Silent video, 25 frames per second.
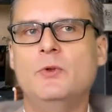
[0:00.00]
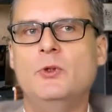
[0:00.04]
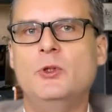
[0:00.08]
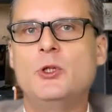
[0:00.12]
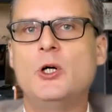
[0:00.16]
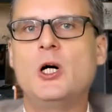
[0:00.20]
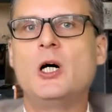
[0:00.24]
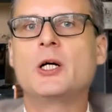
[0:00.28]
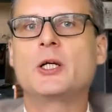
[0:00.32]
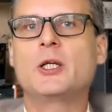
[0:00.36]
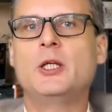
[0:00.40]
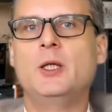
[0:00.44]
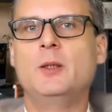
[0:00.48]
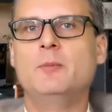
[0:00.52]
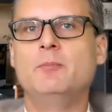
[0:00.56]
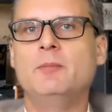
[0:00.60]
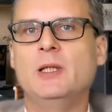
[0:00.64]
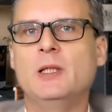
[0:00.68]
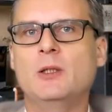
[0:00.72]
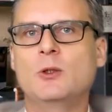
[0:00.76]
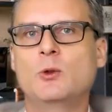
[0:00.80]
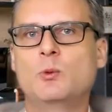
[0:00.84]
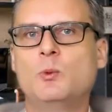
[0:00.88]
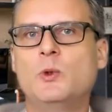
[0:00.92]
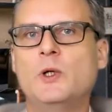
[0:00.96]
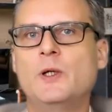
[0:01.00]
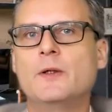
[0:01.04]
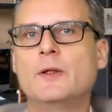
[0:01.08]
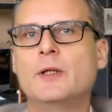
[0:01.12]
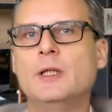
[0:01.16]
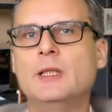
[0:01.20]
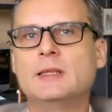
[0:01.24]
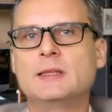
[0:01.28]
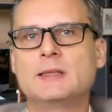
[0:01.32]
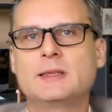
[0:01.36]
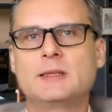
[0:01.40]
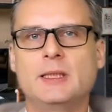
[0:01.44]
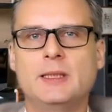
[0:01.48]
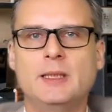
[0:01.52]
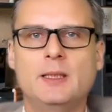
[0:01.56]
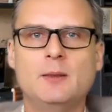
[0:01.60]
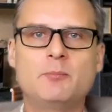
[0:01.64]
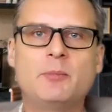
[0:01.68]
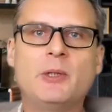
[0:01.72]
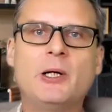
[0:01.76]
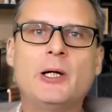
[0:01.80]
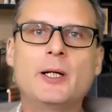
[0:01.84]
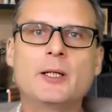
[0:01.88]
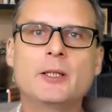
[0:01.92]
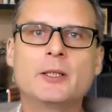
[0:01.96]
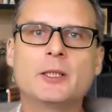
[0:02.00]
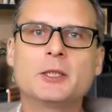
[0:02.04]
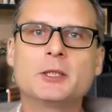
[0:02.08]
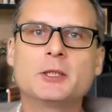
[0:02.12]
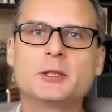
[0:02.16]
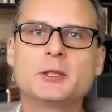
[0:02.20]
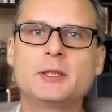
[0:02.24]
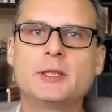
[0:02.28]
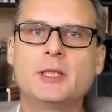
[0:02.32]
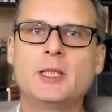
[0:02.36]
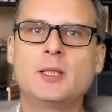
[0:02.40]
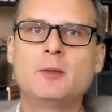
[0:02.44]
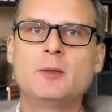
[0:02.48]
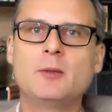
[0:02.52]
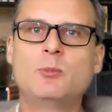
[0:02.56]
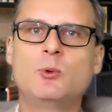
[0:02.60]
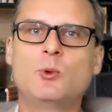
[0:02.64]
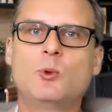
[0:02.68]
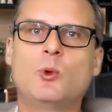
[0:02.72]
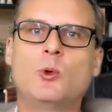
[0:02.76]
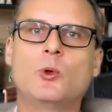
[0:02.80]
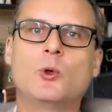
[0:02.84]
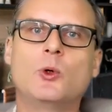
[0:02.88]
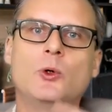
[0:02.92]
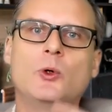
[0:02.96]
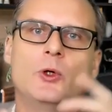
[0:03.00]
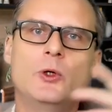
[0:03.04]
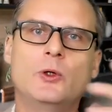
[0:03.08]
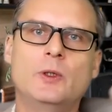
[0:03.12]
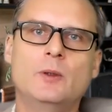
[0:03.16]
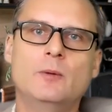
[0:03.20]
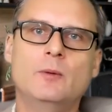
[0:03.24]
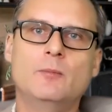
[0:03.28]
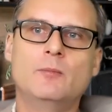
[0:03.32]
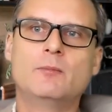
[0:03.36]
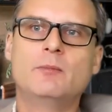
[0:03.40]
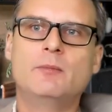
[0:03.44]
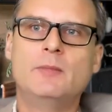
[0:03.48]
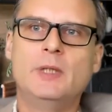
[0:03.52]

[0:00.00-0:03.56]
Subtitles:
document, whether it's a partnership or